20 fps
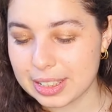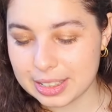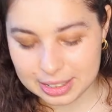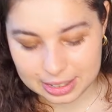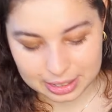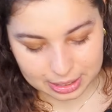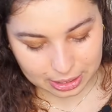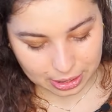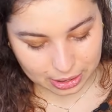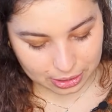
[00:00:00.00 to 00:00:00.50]

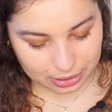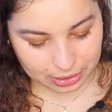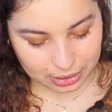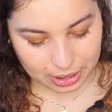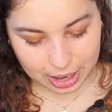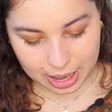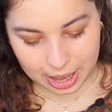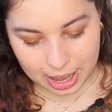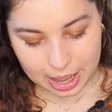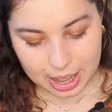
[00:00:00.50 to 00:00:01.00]
So
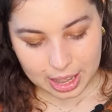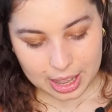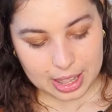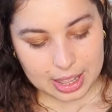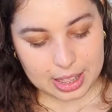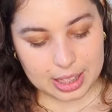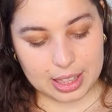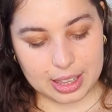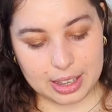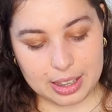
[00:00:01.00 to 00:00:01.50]

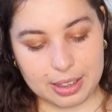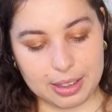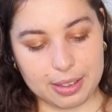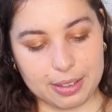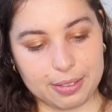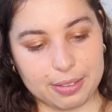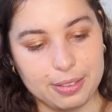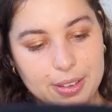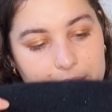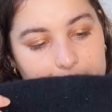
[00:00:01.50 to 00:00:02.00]

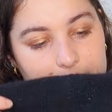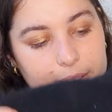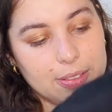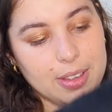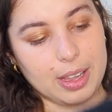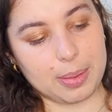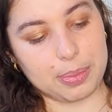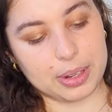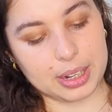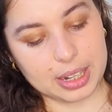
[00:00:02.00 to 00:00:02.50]
the final
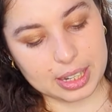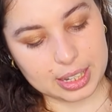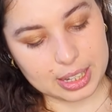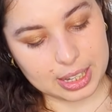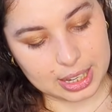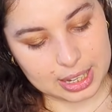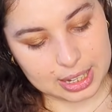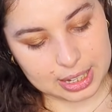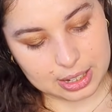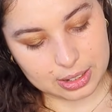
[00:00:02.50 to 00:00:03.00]

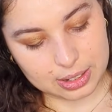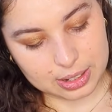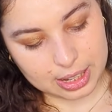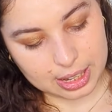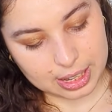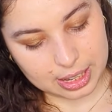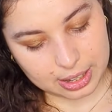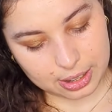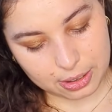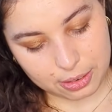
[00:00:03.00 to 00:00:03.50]
fabric is
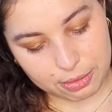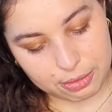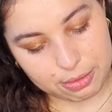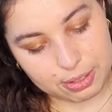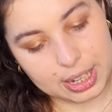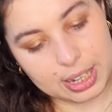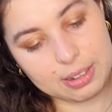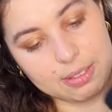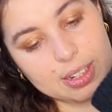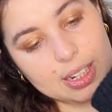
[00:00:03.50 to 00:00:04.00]
looking
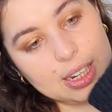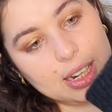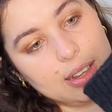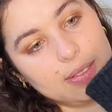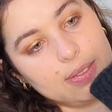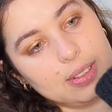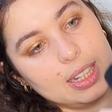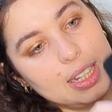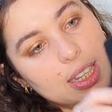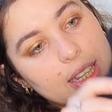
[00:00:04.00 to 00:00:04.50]
really, really
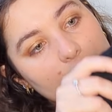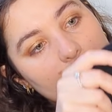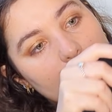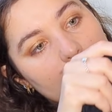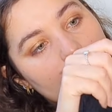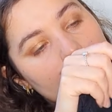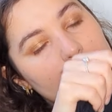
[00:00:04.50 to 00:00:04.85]
lovely.